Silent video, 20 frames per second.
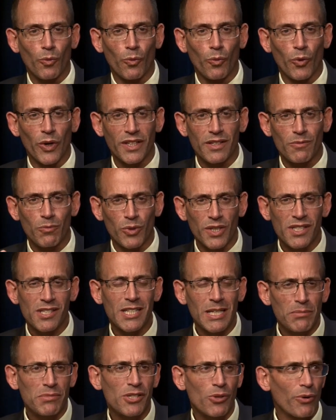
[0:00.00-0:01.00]
what, what
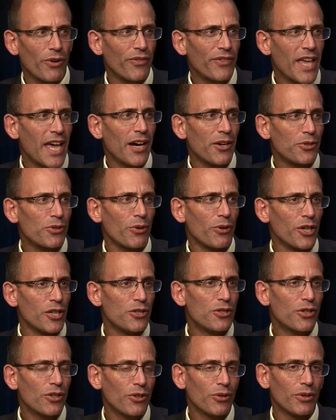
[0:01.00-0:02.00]
seems sort of
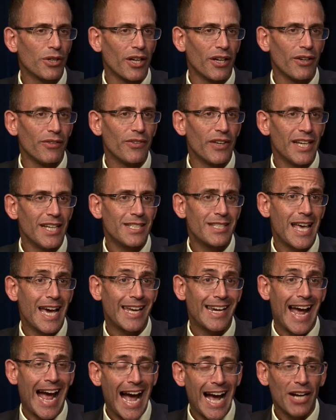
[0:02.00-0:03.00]
counterintuitive is
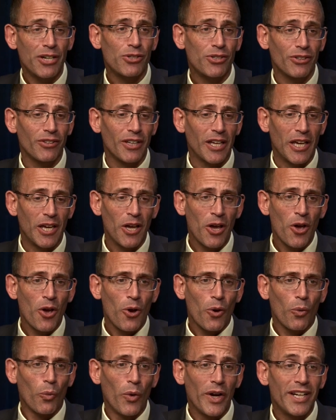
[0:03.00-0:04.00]
that actually
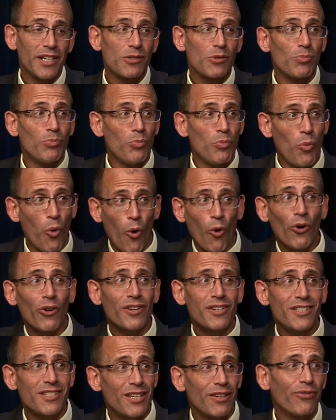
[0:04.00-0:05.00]
when it's more
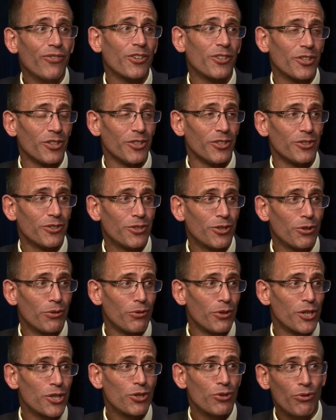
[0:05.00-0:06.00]
difficult to
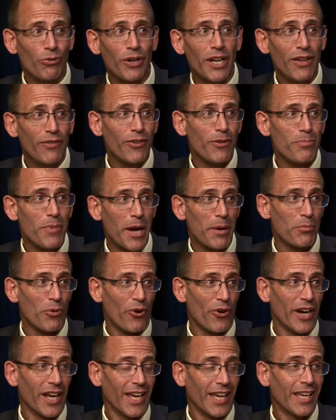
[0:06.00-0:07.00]
retrieve a
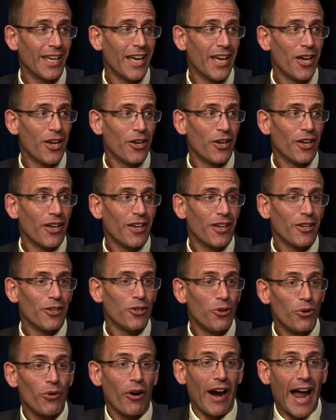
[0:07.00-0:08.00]
memory,
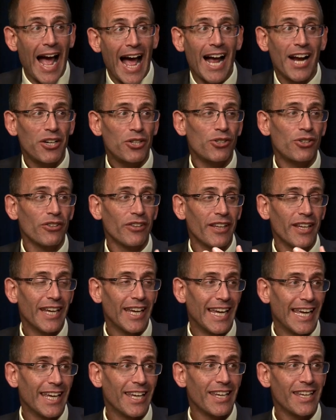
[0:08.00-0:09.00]
you're
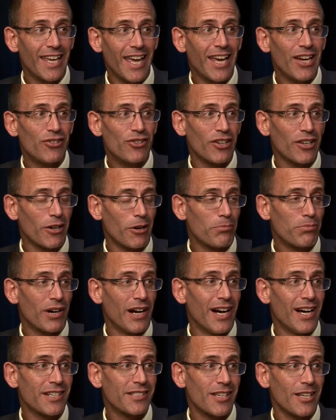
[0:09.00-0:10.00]
actually engaging in a
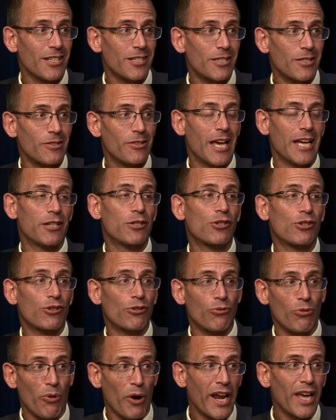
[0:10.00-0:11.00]
process that
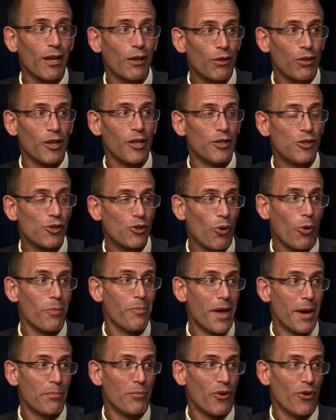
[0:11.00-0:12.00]
strengthens your
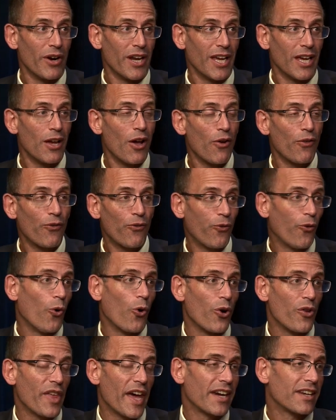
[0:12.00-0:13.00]
memory
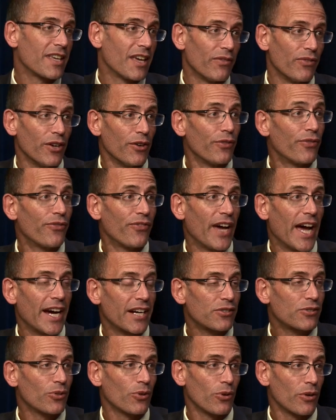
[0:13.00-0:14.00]
for that given
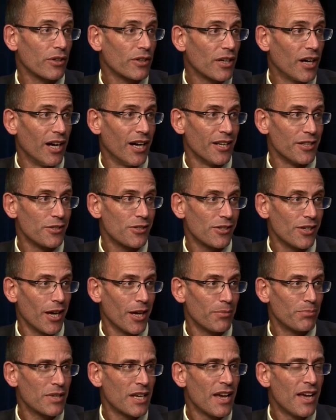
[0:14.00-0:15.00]
fact or
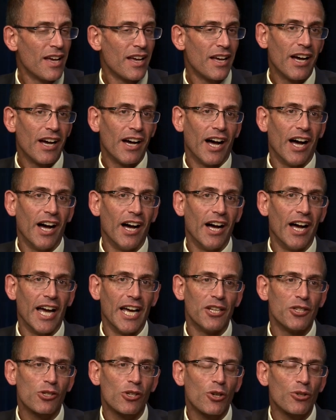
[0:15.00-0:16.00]
concept. Uh,
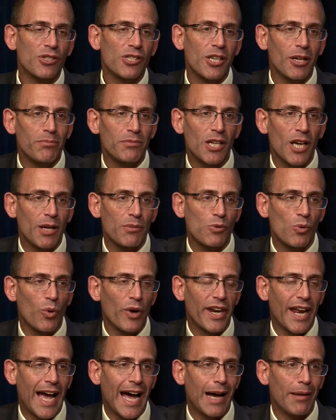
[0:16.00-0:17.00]
and so sometimes
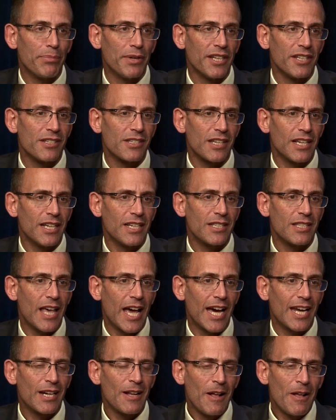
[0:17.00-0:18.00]
what happens is
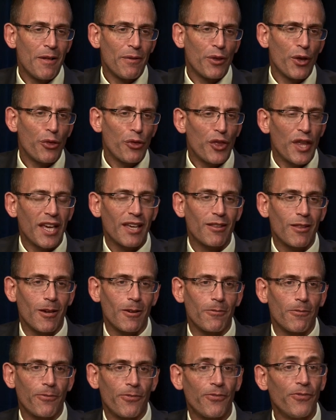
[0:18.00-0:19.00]
that the thing
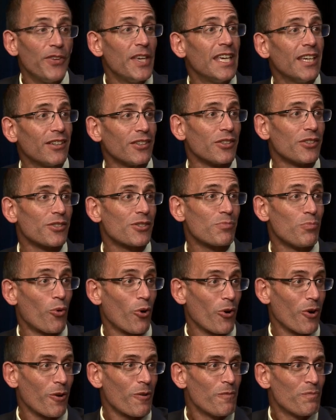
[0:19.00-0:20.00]
that feels
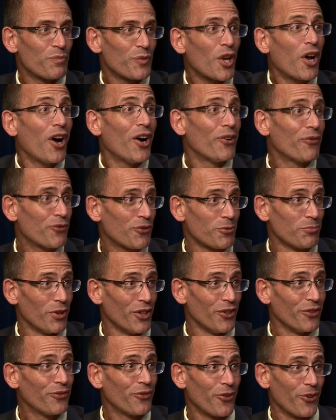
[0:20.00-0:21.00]
more
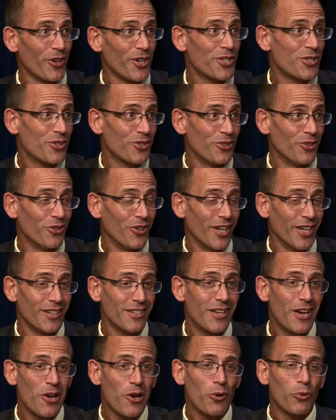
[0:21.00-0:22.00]
comfortable for a
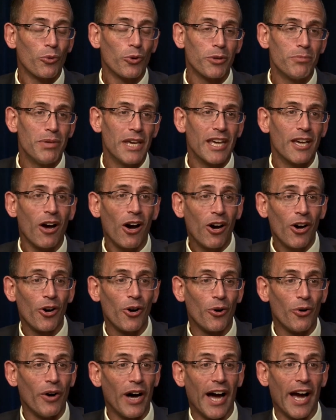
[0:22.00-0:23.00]
student would be,
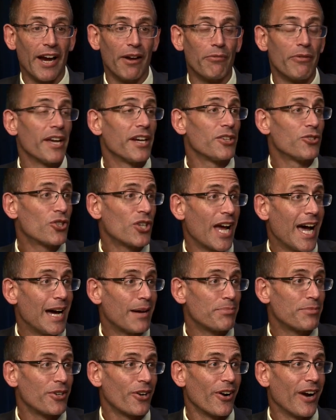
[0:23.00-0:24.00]
oh, I read a
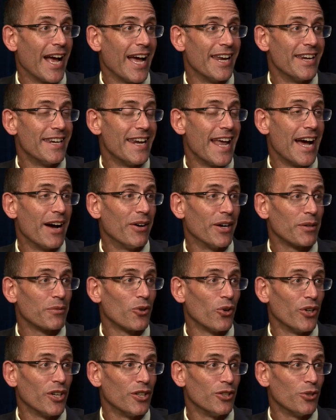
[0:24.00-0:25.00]
chapter and now I'm
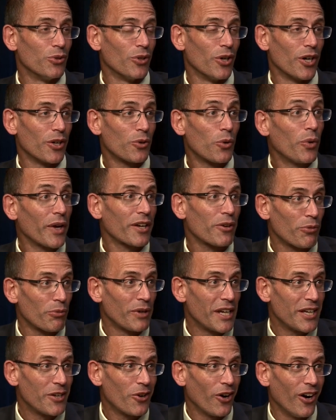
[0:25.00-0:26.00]
going to do a quick
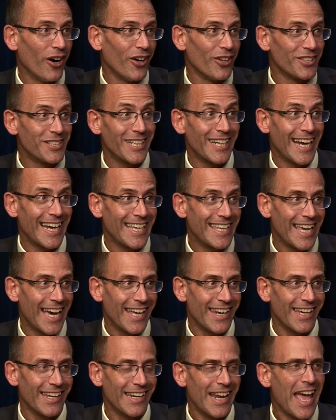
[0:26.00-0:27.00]
recall. Did I
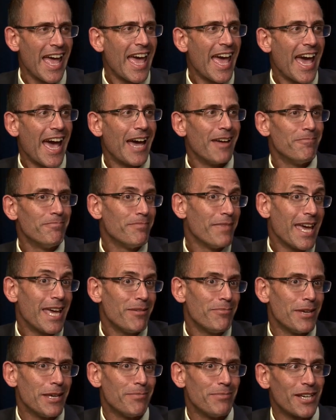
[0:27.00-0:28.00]
get it? And
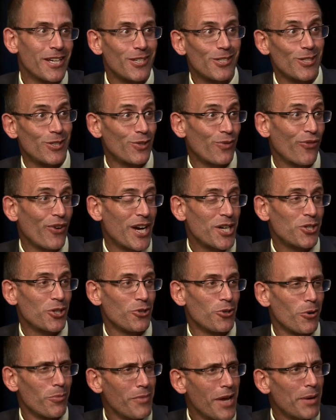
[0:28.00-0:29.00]
maybe because it's fresh
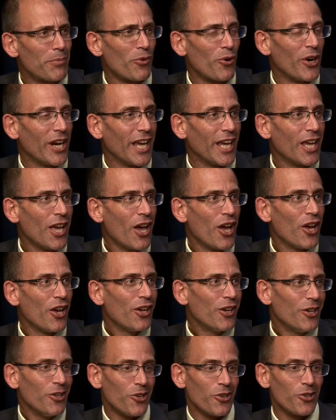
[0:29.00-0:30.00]
in your memory,
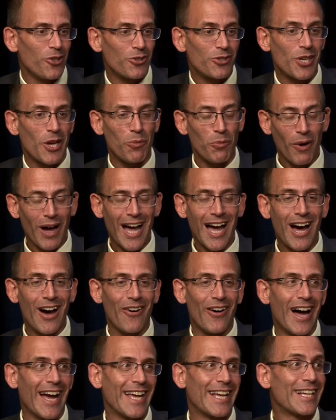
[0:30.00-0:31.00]
you know, you'll say,
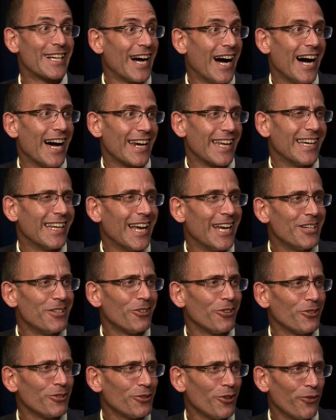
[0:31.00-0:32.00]
wow, I got it. And
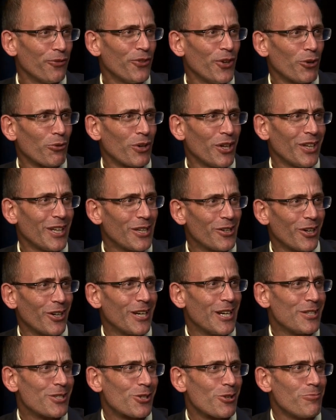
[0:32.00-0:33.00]
you'll, you'll feel really
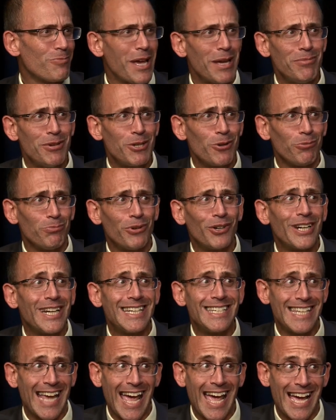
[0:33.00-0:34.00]
good. And so maybe you'll put
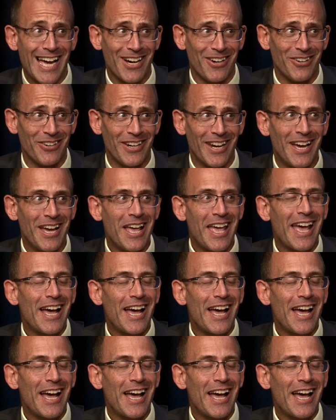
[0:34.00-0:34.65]
it down.